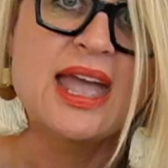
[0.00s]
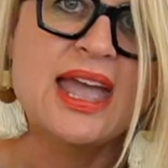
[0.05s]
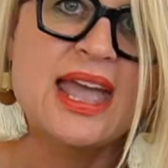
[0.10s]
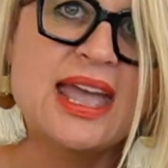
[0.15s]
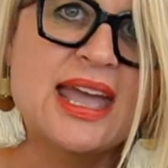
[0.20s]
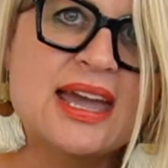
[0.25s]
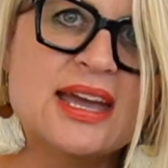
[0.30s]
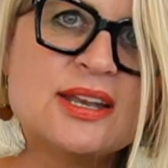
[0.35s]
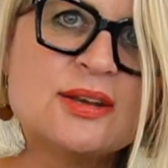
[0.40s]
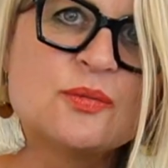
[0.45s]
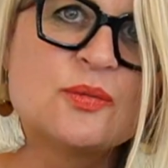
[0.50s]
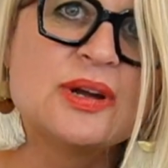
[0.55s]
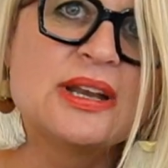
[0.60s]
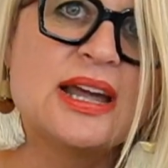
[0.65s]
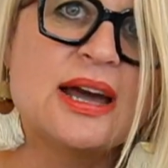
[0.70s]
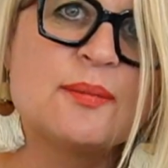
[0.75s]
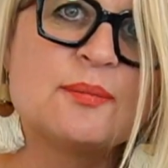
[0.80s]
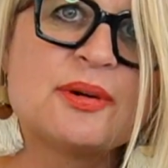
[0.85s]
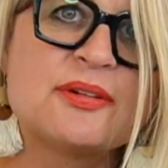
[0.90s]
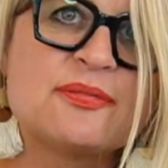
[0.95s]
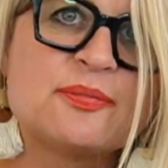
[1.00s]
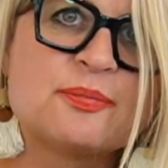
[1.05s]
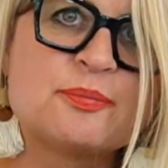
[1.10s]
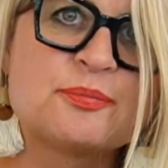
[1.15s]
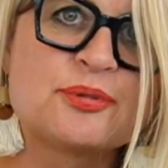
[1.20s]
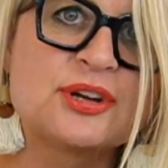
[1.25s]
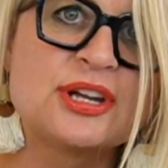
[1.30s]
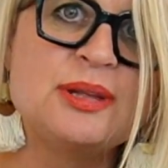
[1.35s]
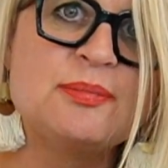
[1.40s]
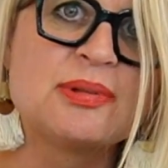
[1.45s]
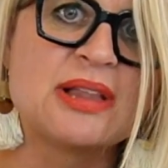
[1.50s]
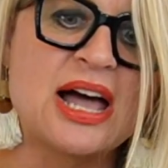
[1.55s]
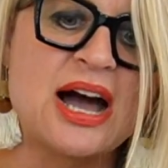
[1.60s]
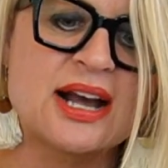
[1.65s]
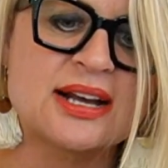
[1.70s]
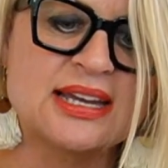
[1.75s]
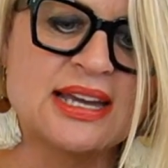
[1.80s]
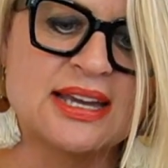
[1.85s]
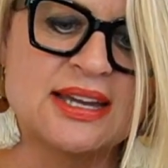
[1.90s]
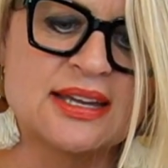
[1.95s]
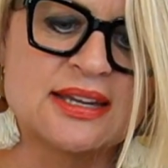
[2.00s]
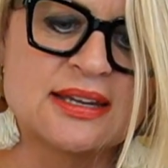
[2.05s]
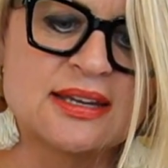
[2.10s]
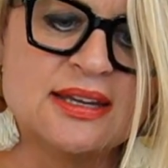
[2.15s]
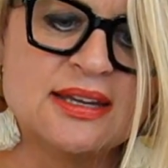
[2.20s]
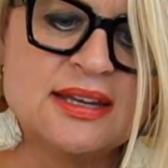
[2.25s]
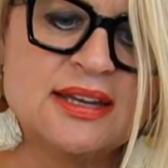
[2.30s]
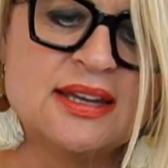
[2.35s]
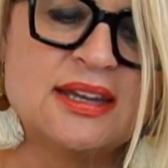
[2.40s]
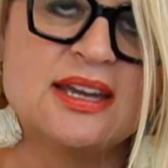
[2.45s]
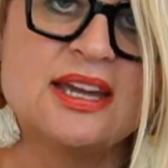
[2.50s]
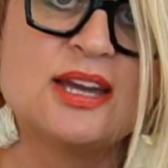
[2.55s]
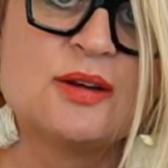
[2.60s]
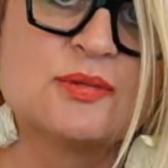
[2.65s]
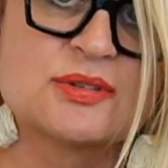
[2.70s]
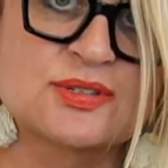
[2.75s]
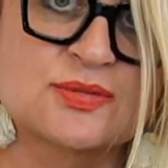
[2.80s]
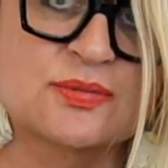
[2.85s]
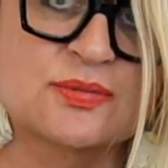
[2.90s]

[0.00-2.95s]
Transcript: And when pre-blocking, it was